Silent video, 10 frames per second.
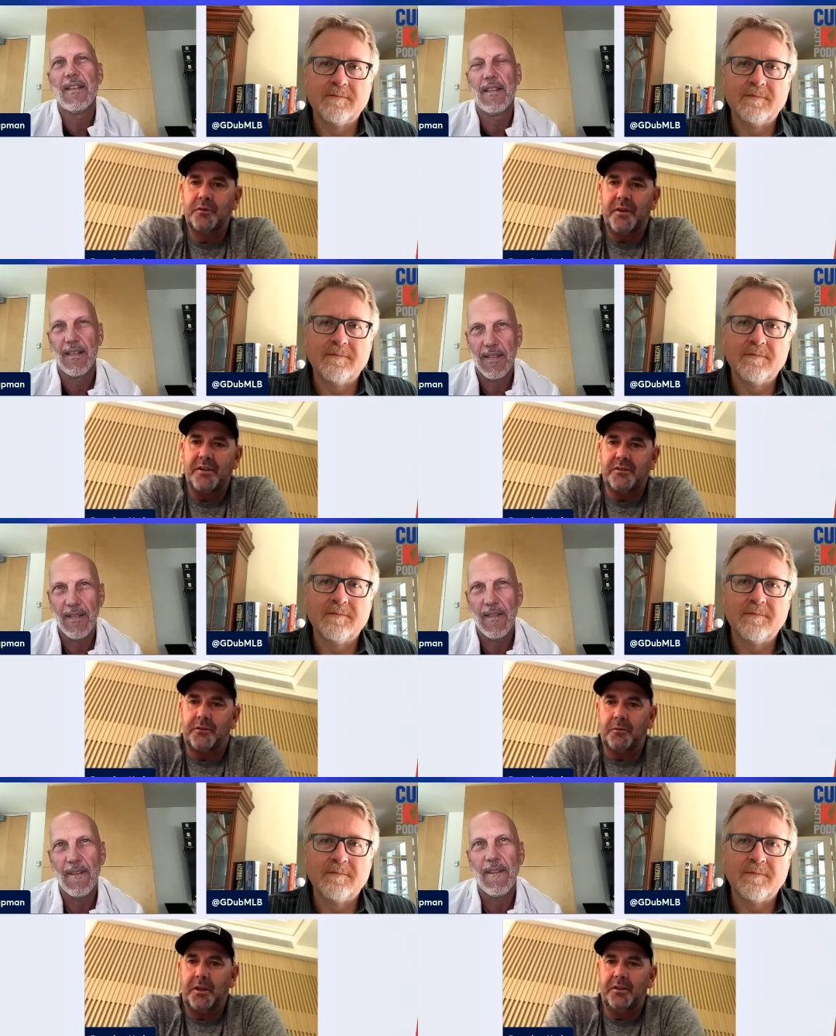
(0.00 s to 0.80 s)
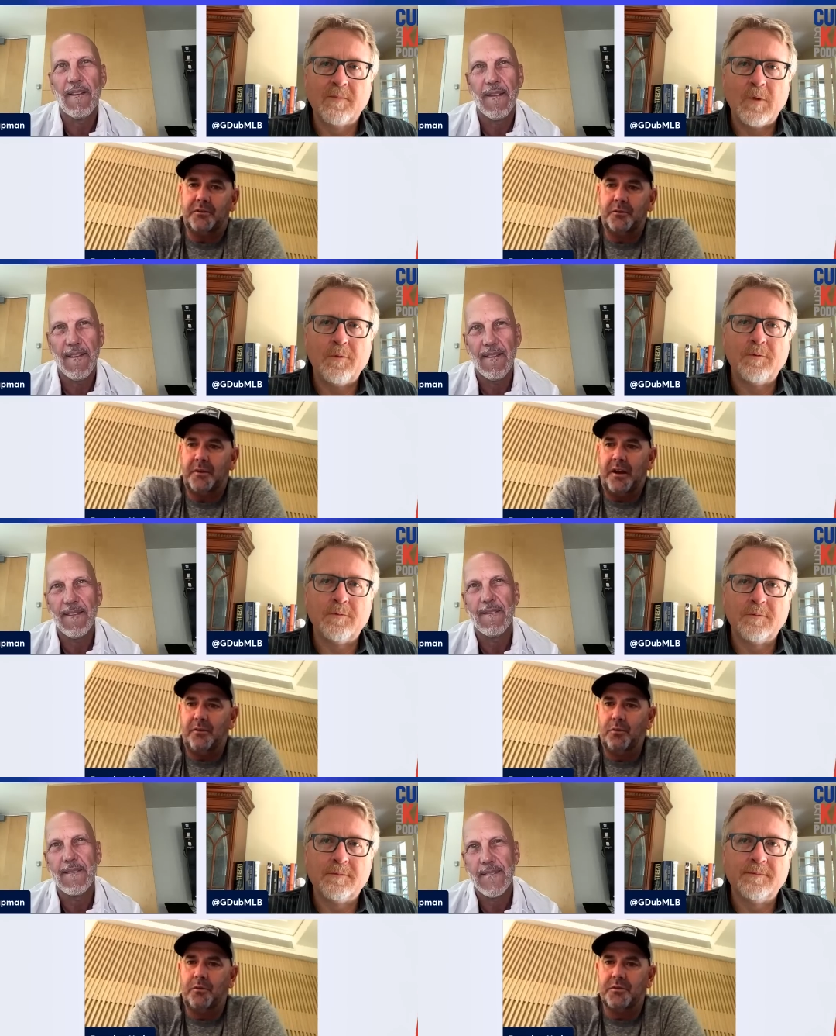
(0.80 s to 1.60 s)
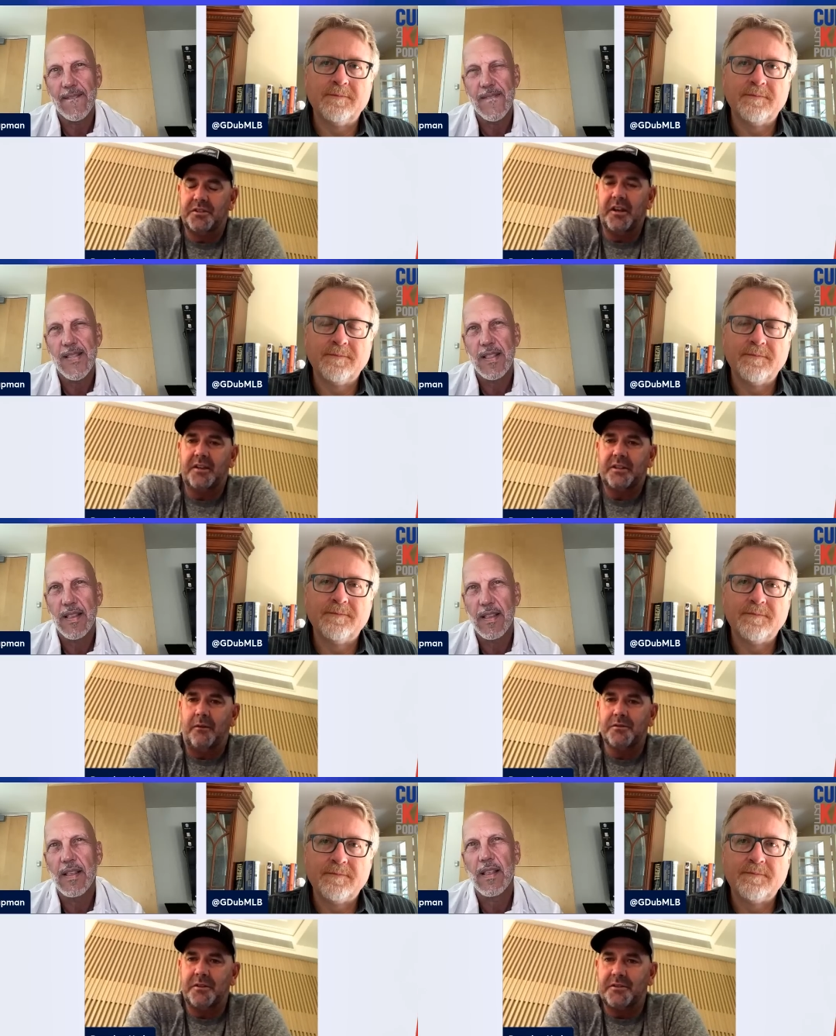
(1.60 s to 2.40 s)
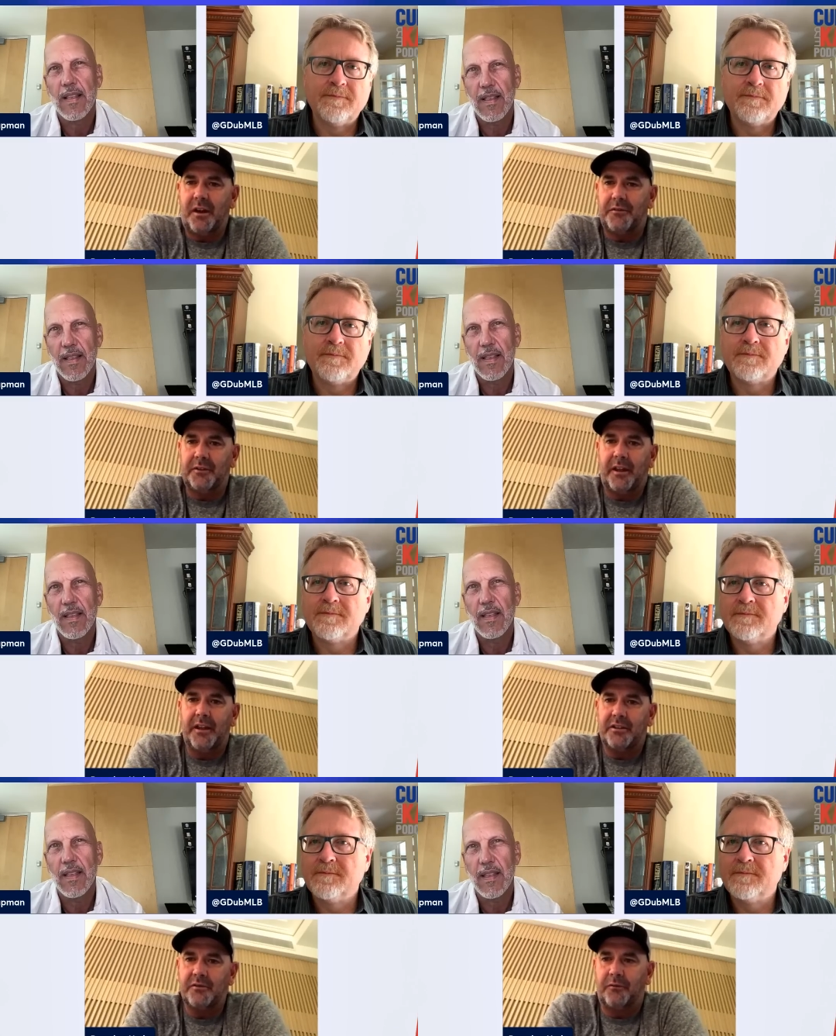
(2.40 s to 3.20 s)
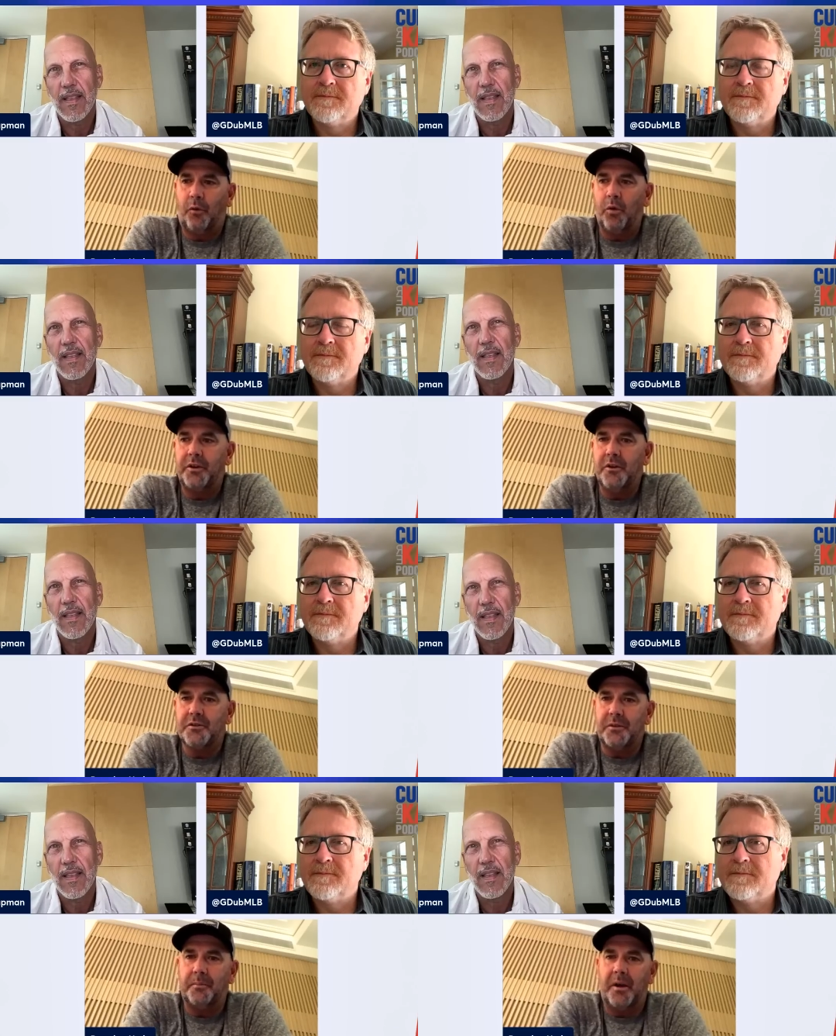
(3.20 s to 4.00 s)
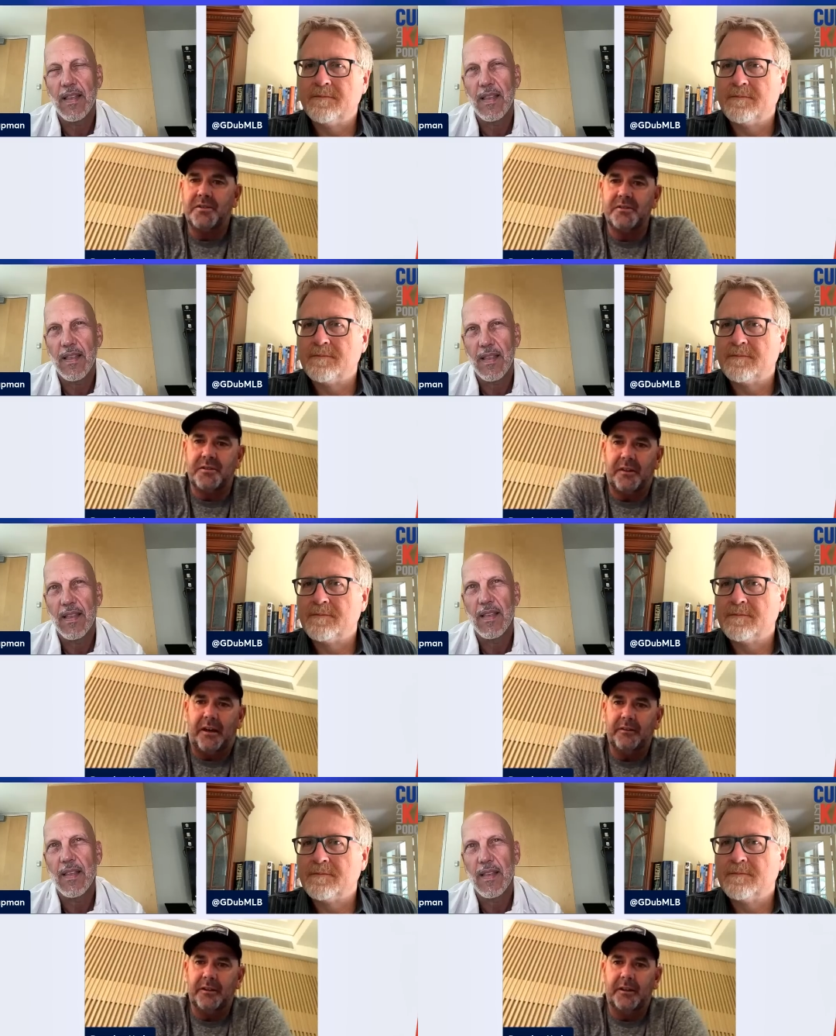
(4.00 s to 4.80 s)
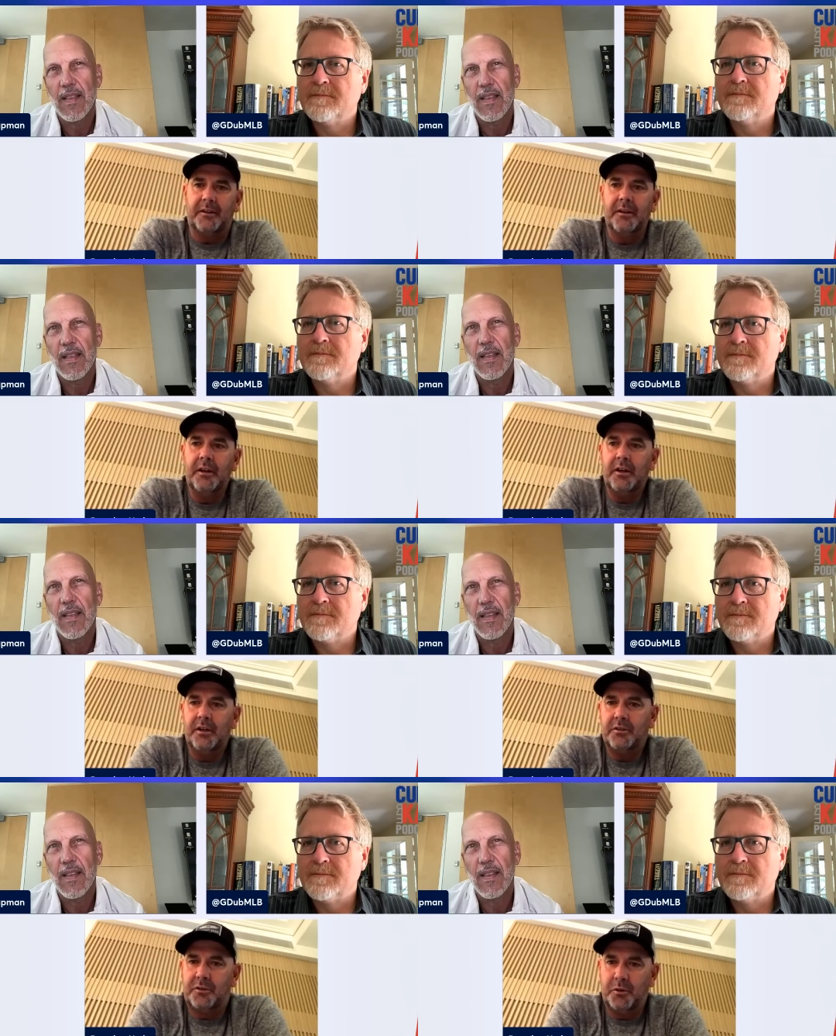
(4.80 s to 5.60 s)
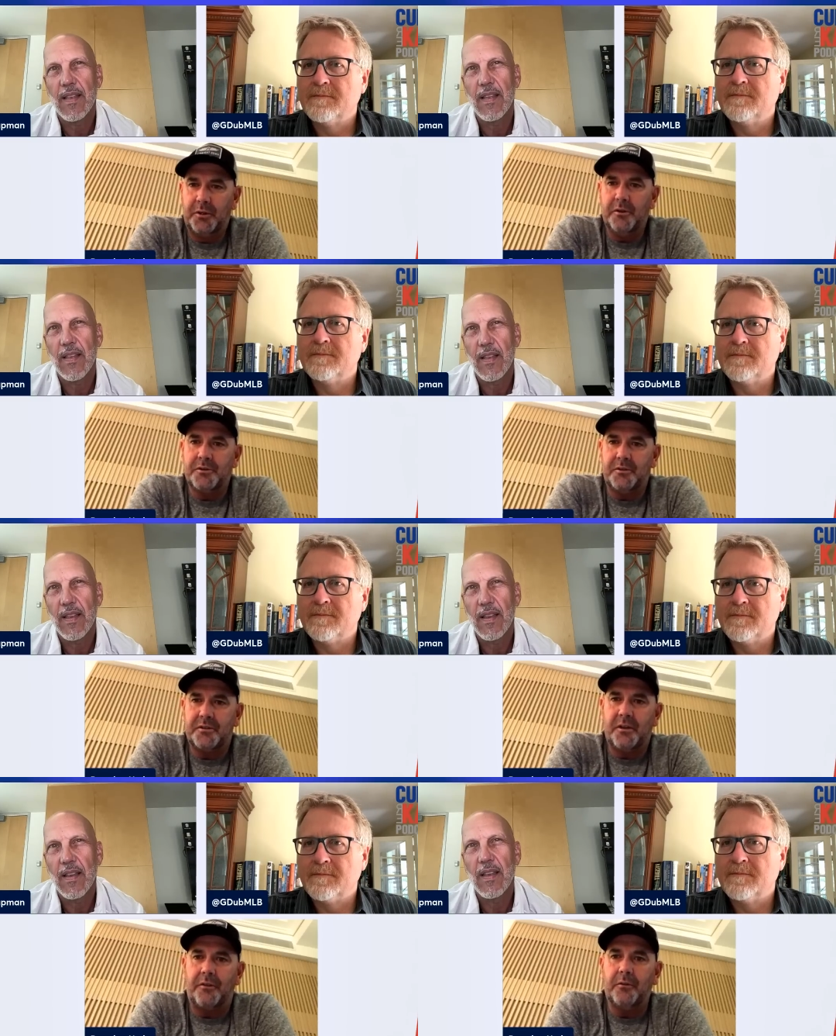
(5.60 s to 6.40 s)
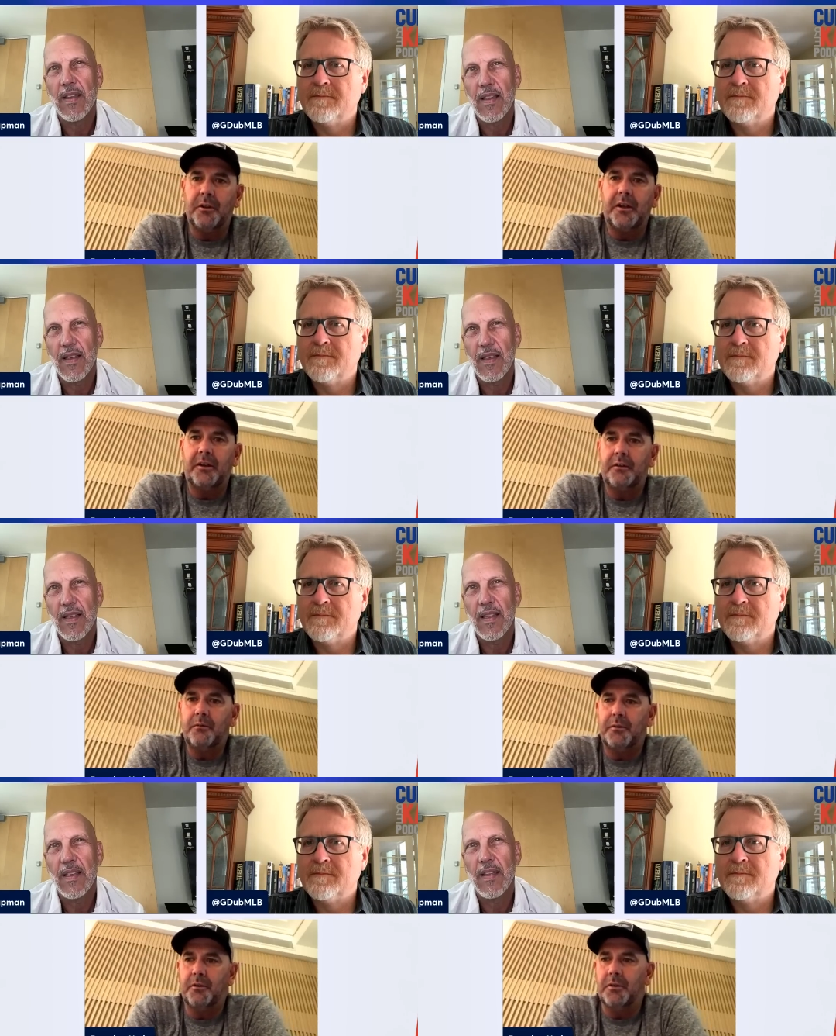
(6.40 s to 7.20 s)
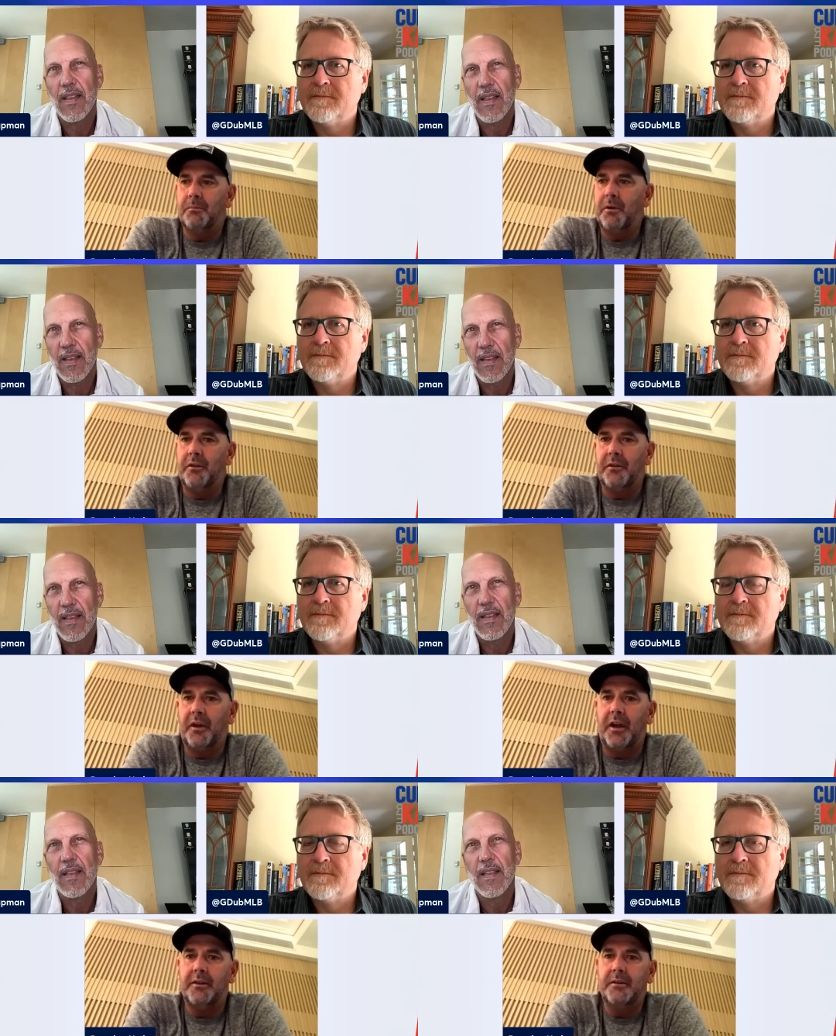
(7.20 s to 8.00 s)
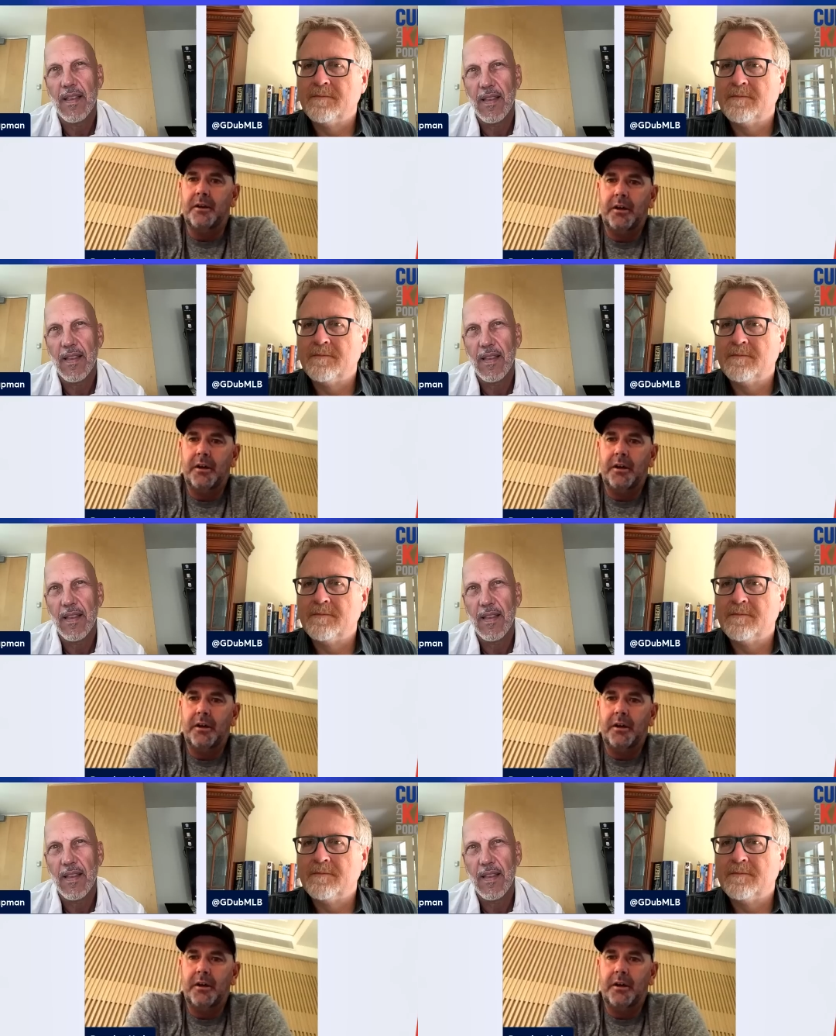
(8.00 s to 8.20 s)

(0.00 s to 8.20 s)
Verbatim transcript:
Speaker 1: 2003 to 2006. I was in the South Atlantic League, four years on the buses of that league, two years in the Southern League when you're in the middle of the night,